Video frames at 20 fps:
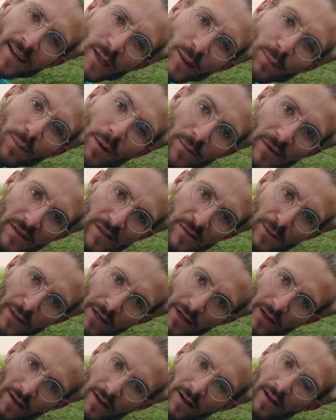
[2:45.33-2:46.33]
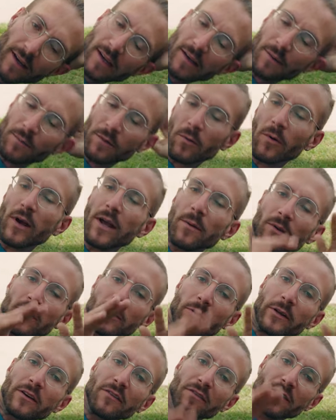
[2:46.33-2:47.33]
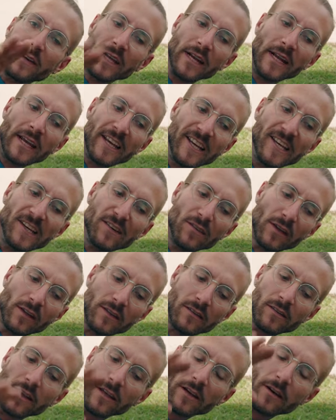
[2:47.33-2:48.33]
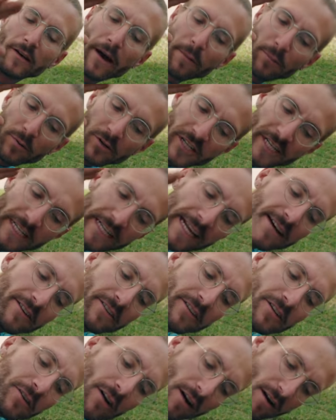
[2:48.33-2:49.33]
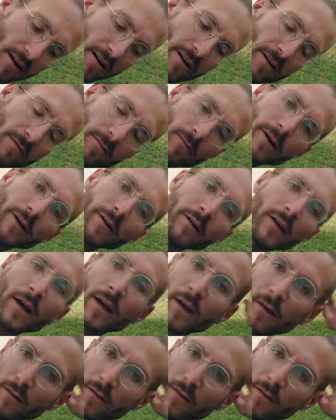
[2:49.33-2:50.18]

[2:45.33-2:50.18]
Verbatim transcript: keep up the speed and keep the weight between your feet even so that you're not pushing down too hard on one